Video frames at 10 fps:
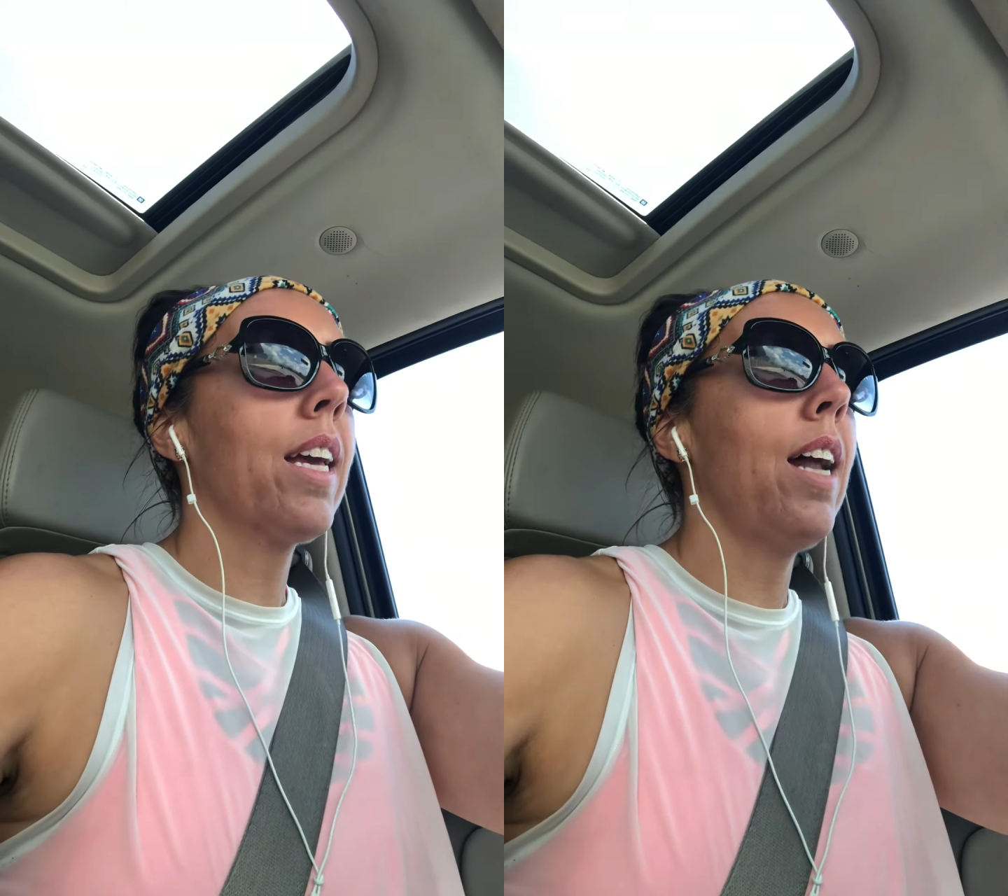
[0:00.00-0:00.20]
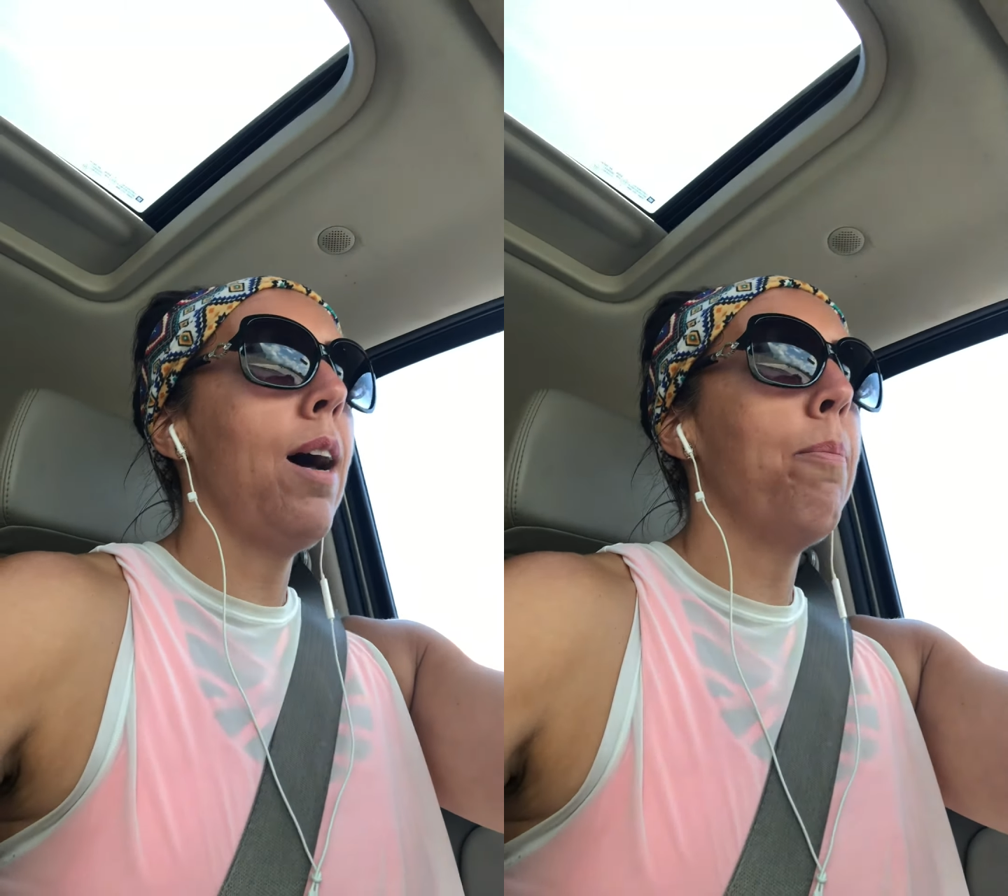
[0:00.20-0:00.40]

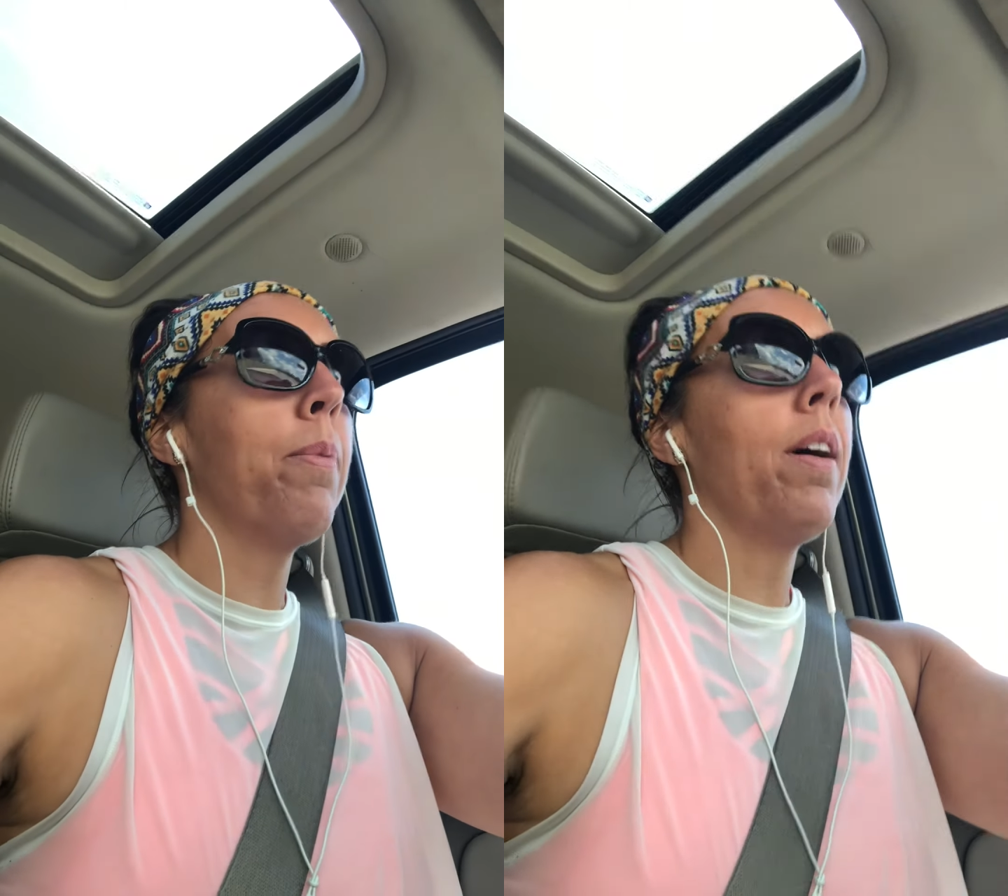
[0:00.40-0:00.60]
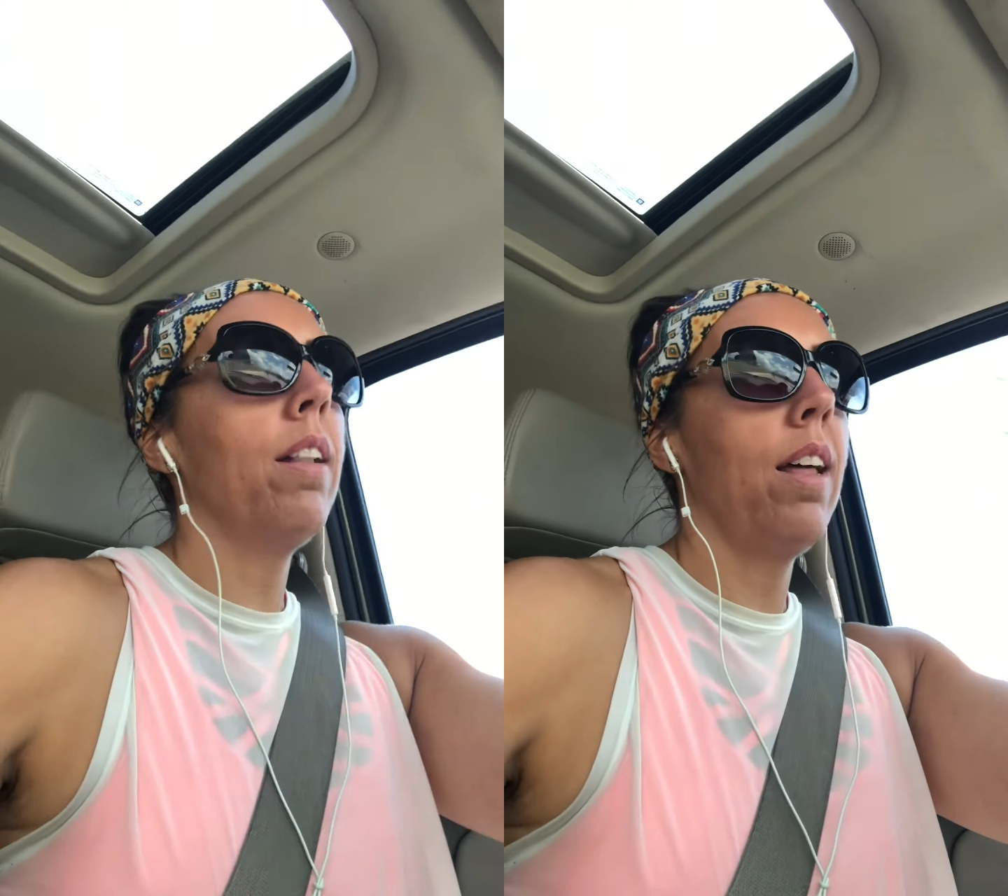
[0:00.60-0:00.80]
it up
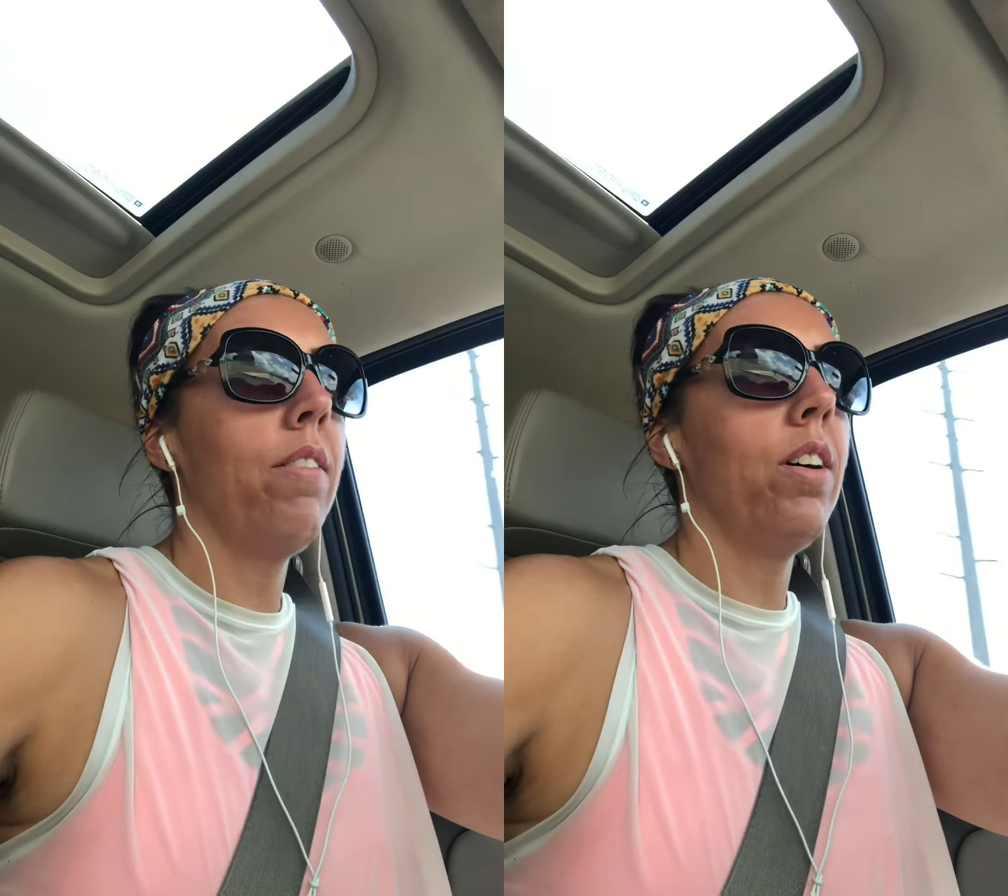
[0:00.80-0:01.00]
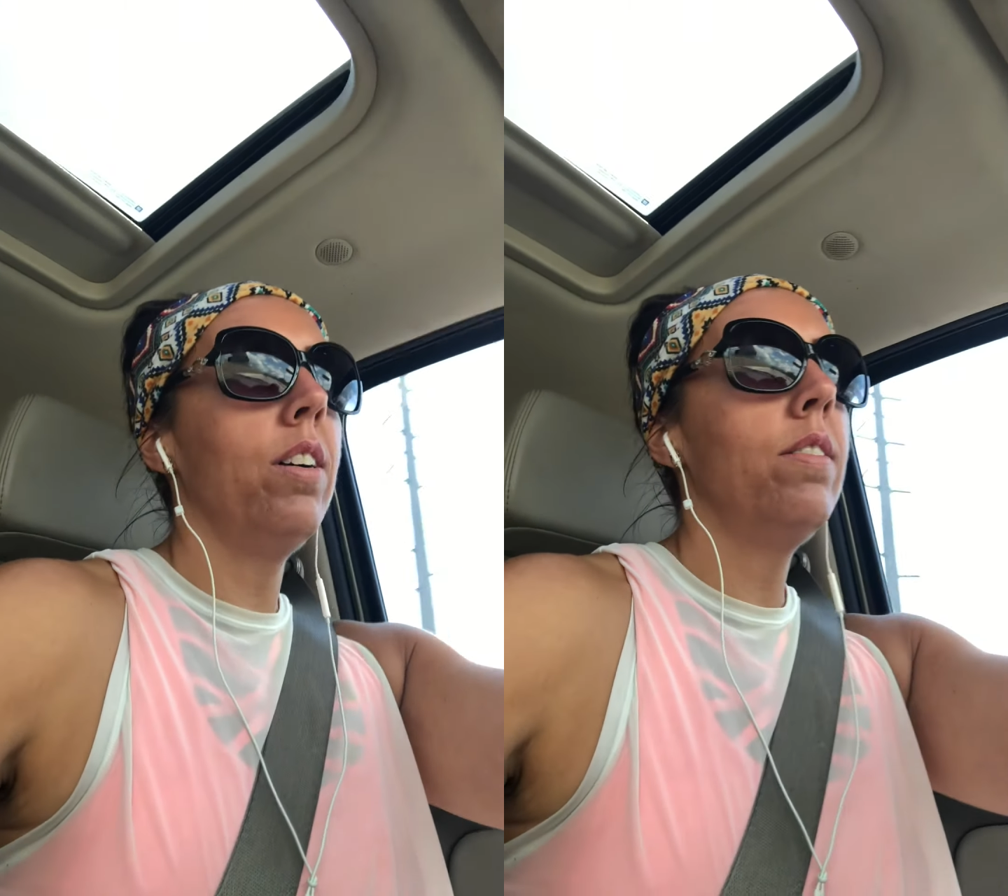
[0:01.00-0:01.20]
a
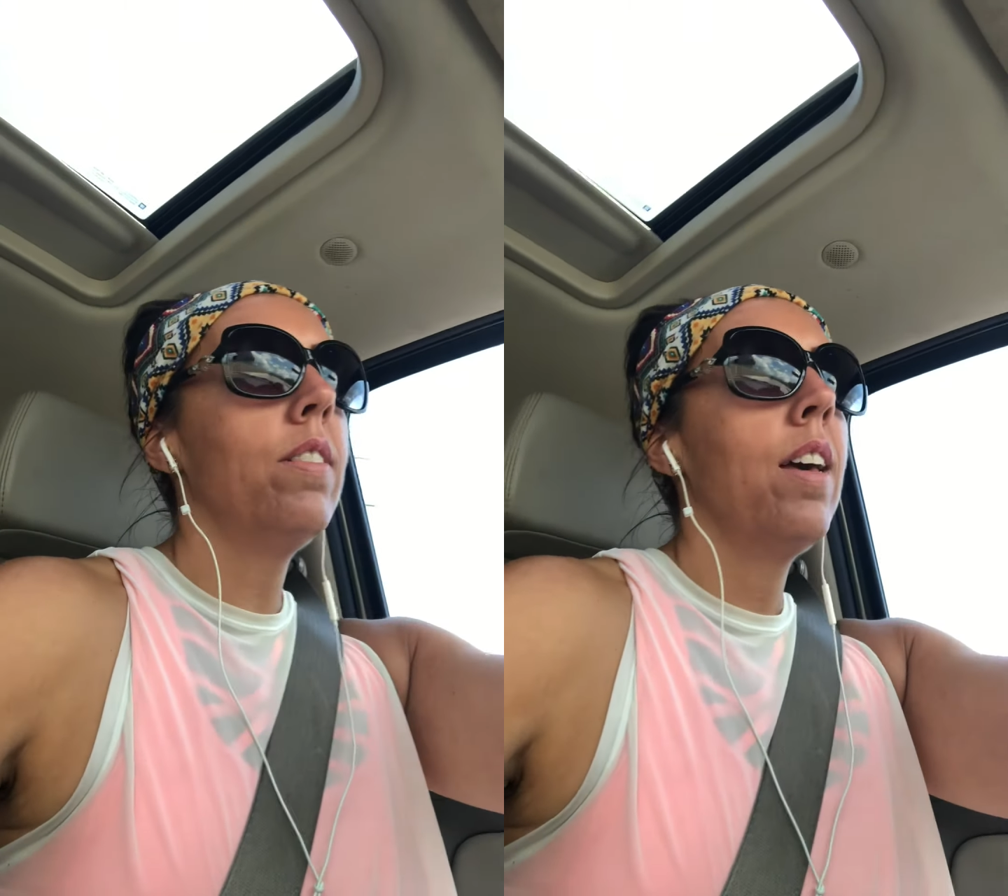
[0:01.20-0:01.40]
level